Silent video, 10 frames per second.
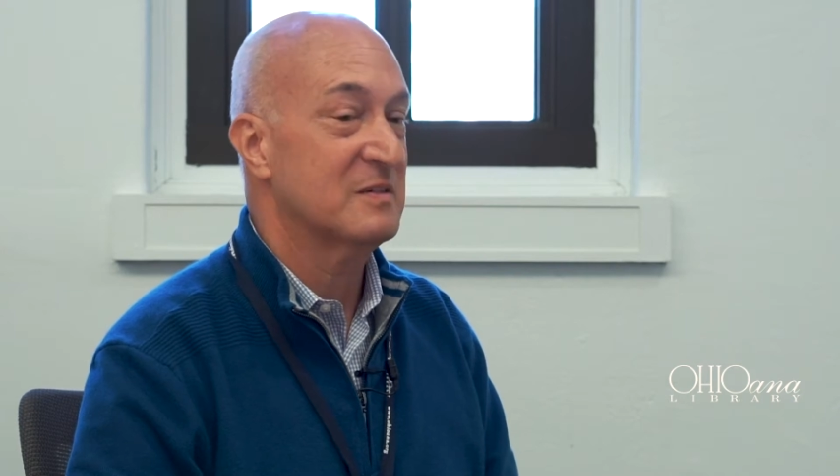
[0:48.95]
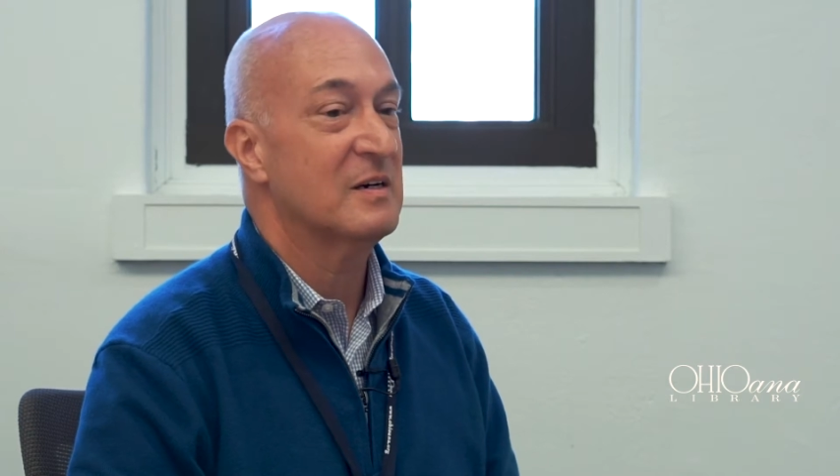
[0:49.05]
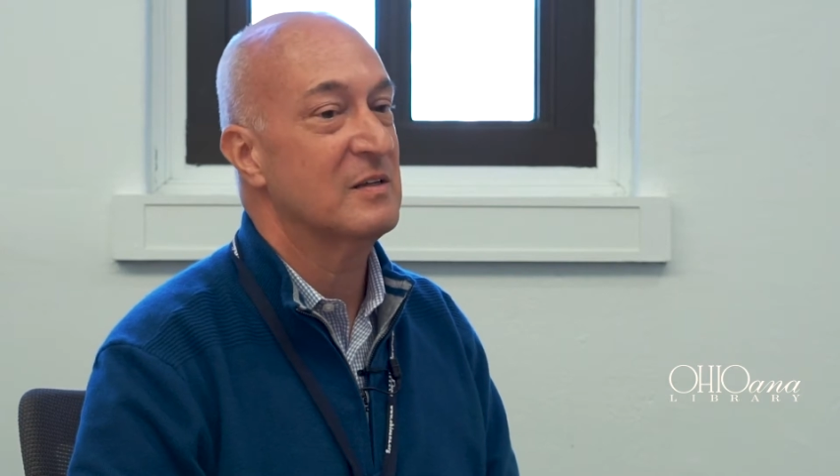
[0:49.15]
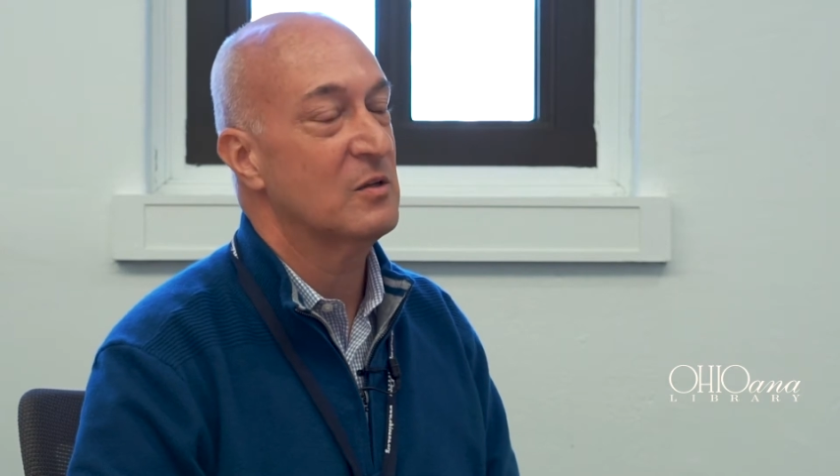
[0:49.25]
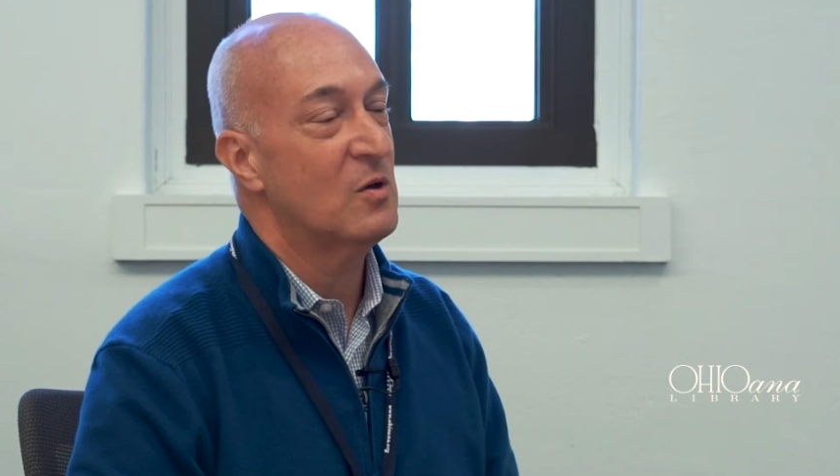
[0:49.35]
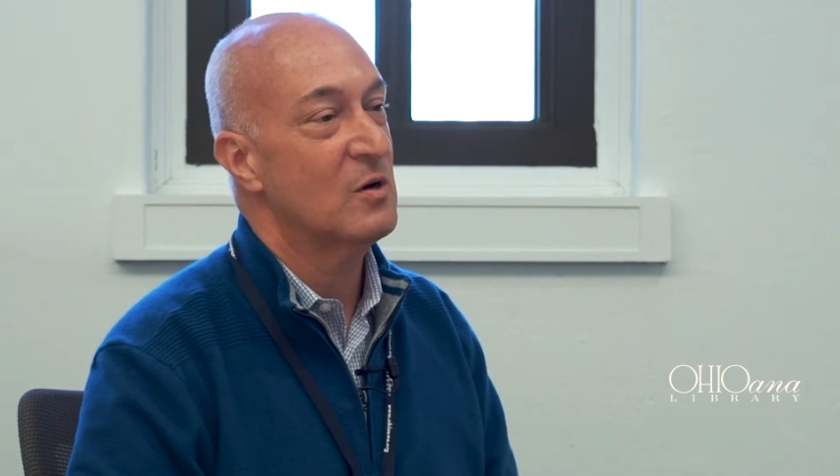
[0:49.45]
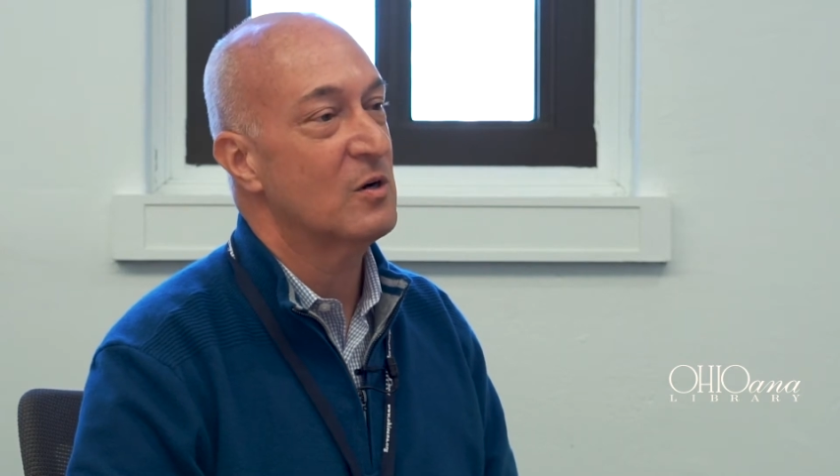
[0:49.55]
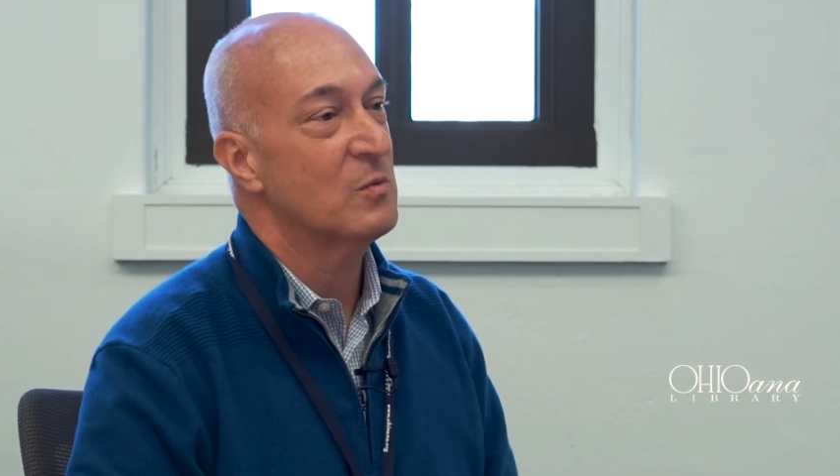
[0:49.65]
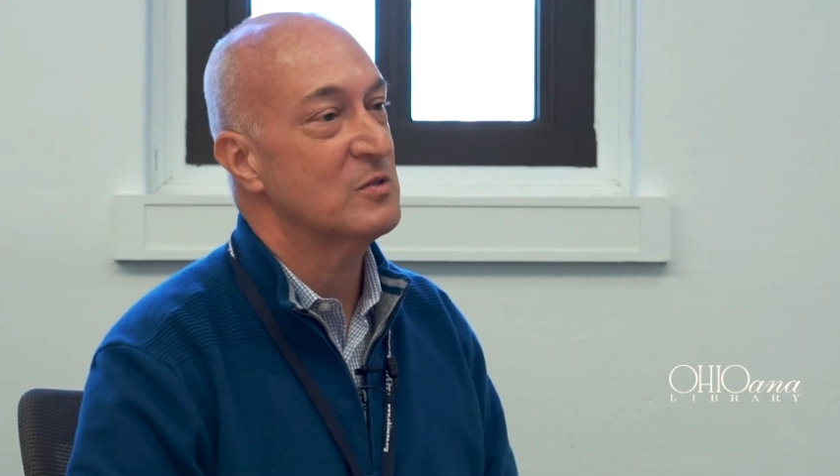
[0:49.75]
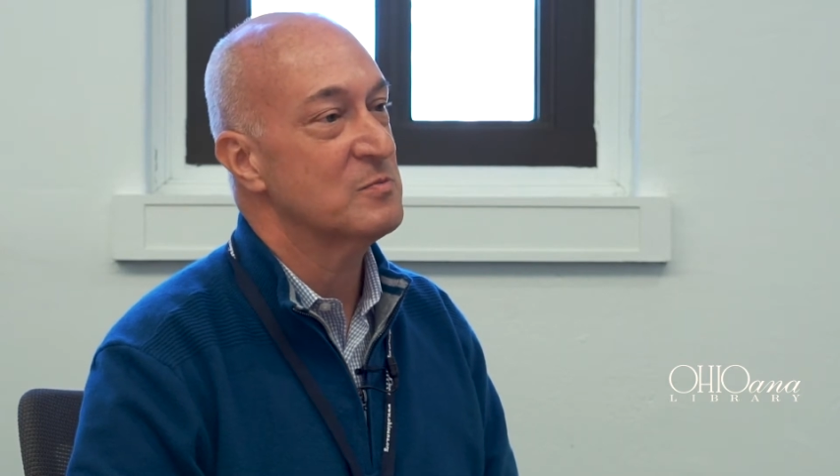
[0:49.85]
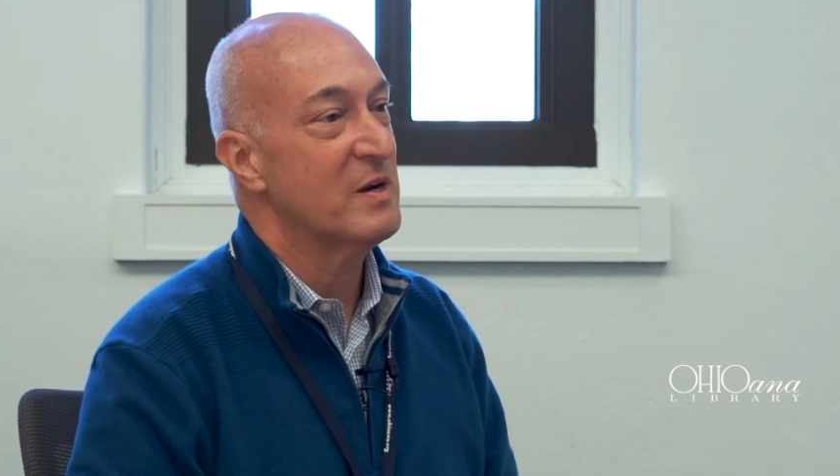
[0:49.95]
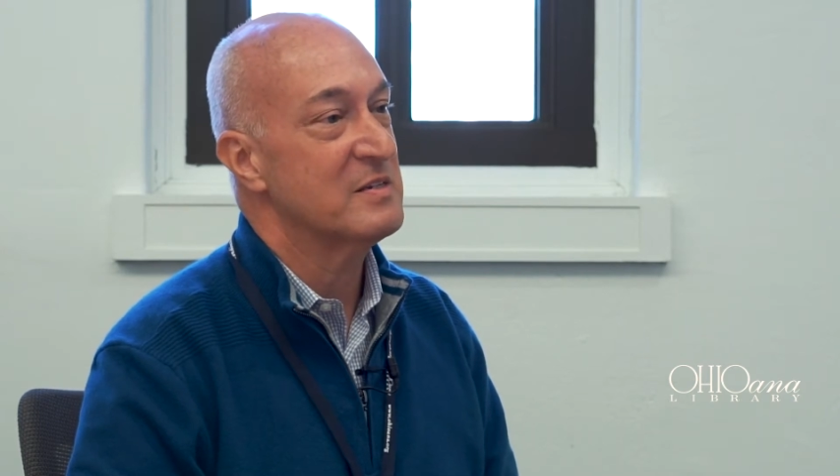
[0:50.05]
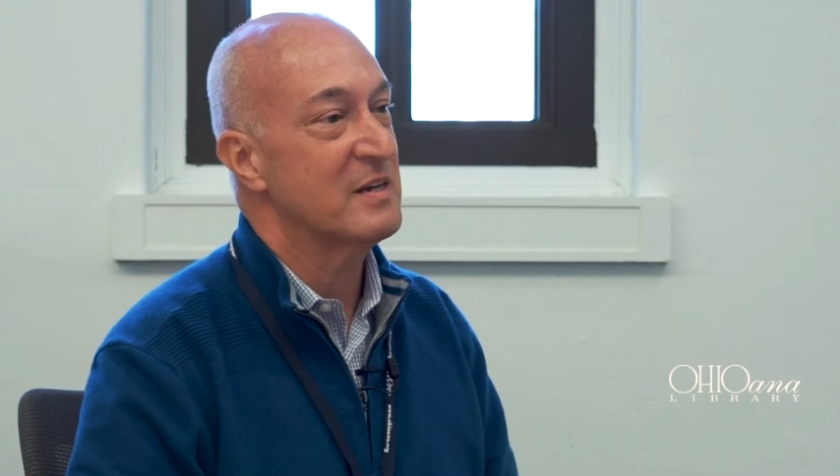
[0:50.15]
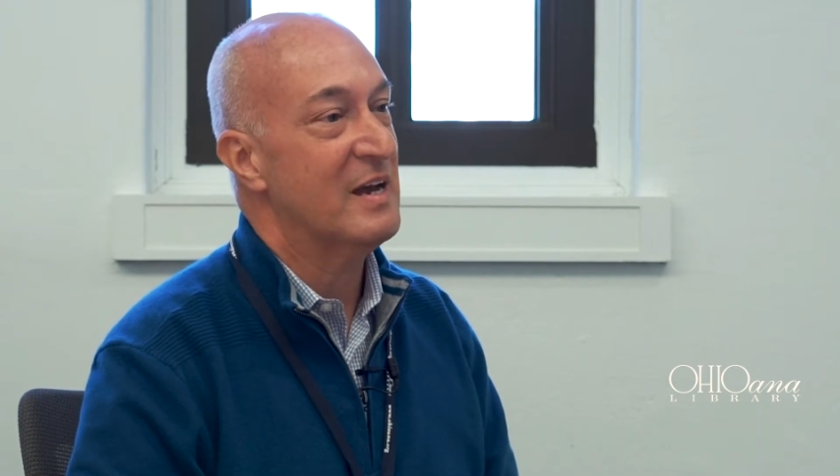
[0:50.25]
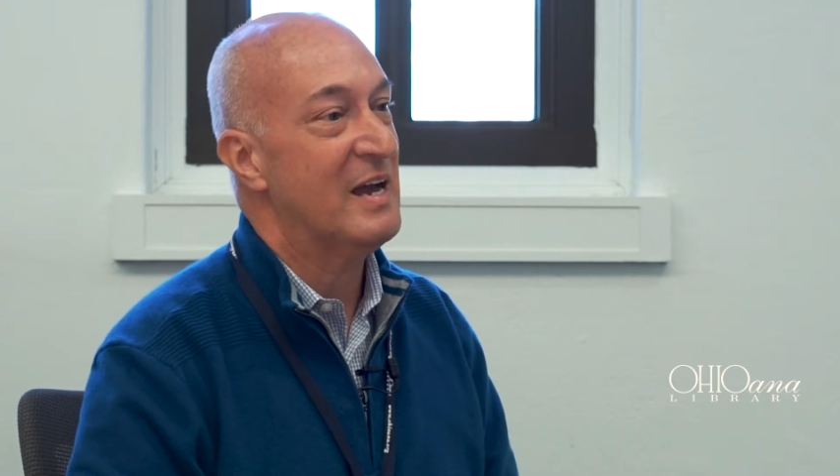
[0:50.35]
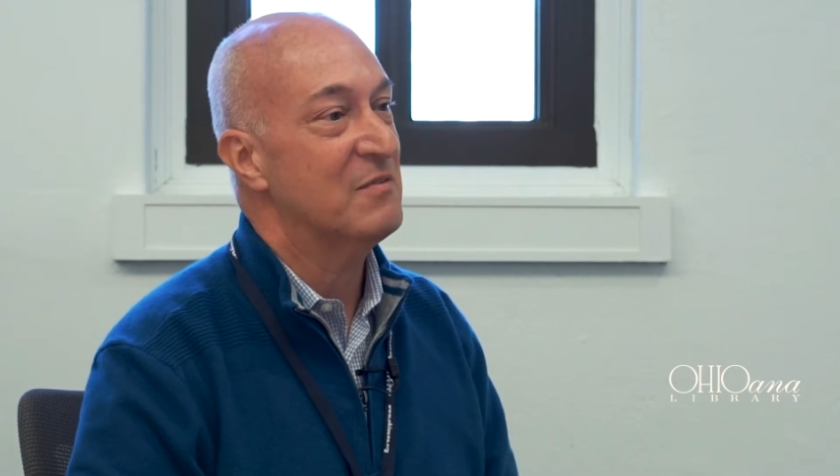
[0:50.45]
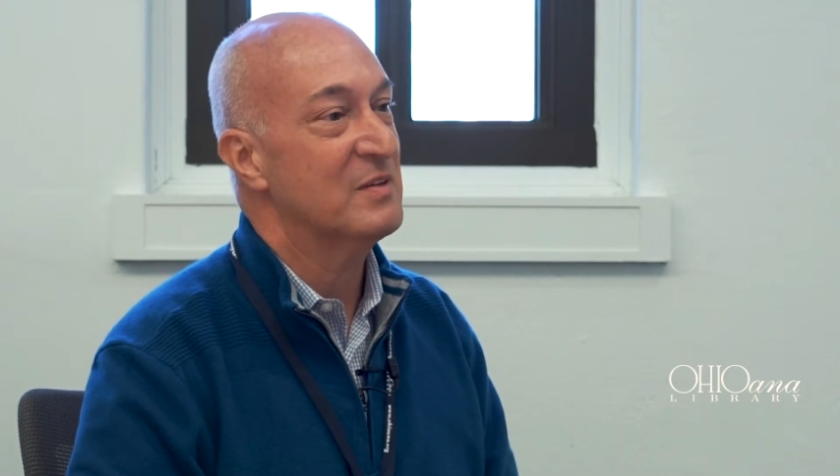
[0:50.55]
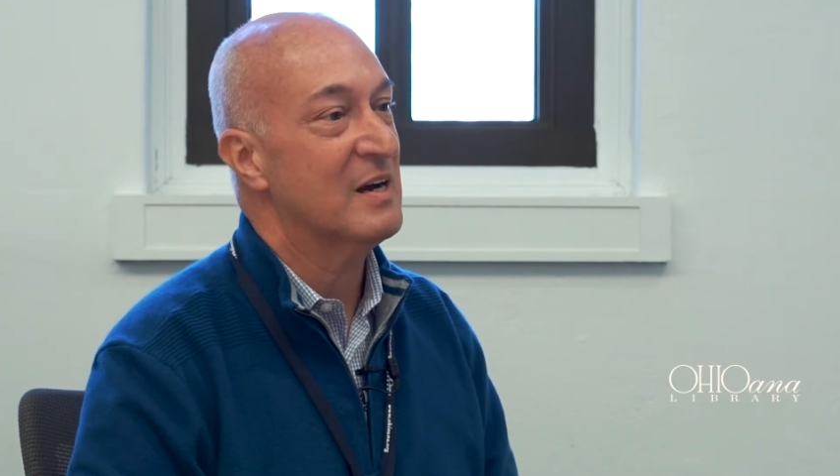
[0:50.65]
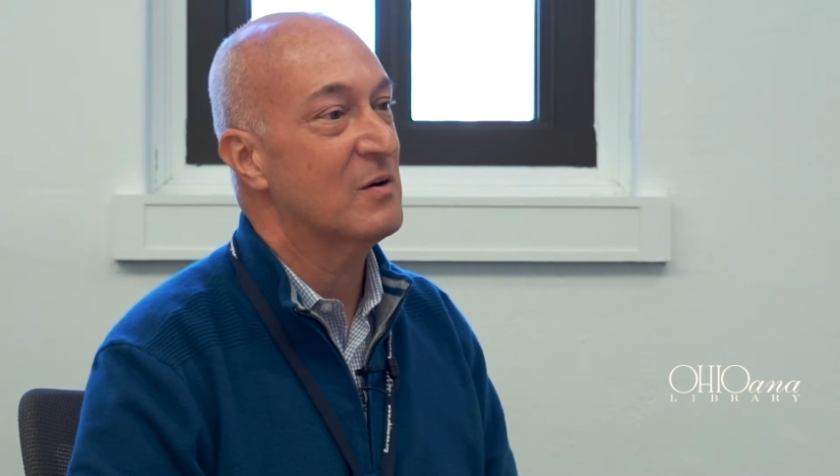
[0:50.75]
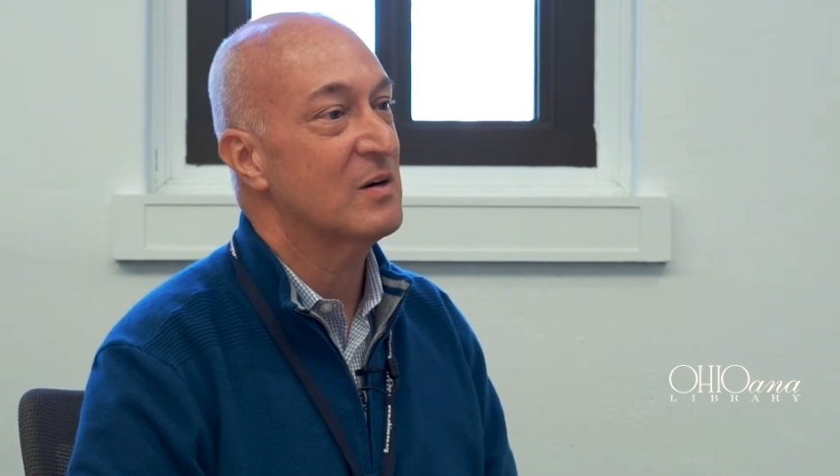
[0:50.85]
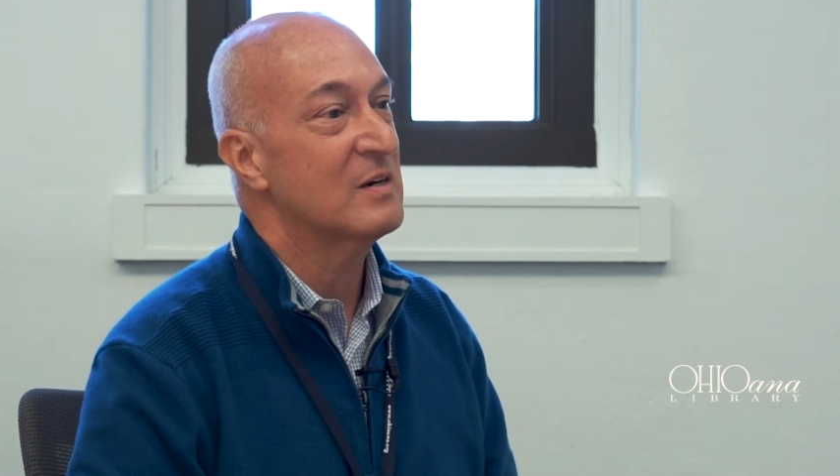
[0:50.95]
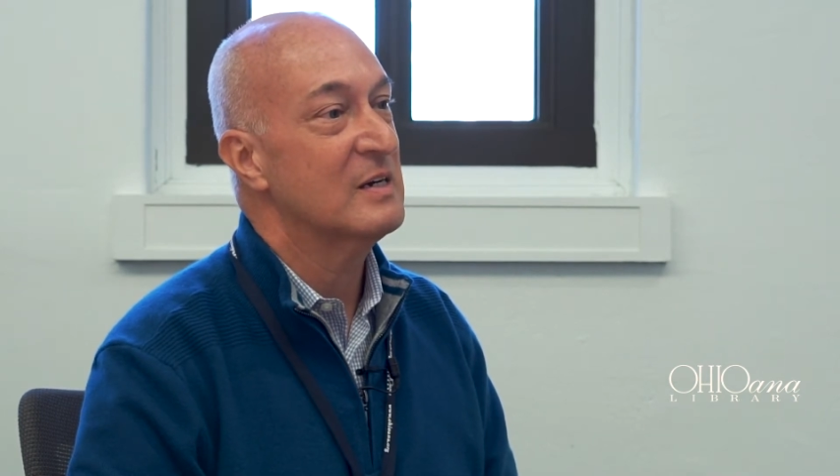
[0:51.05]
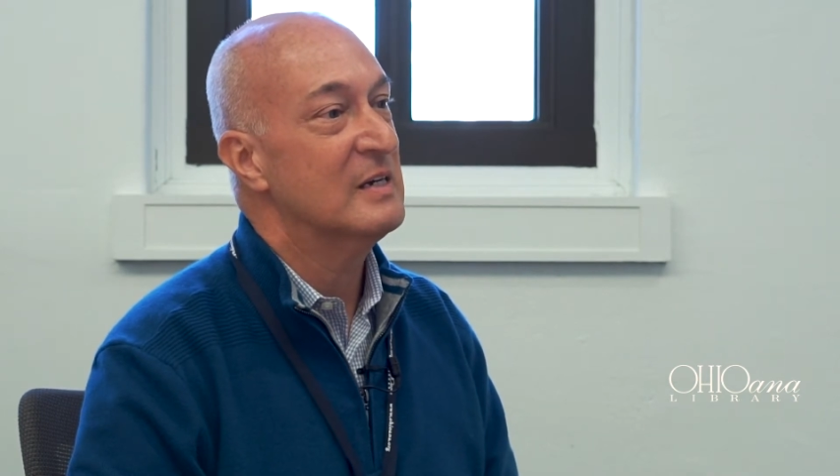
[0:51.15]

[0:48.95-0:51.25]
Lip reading: The longer ones might take a half an hour.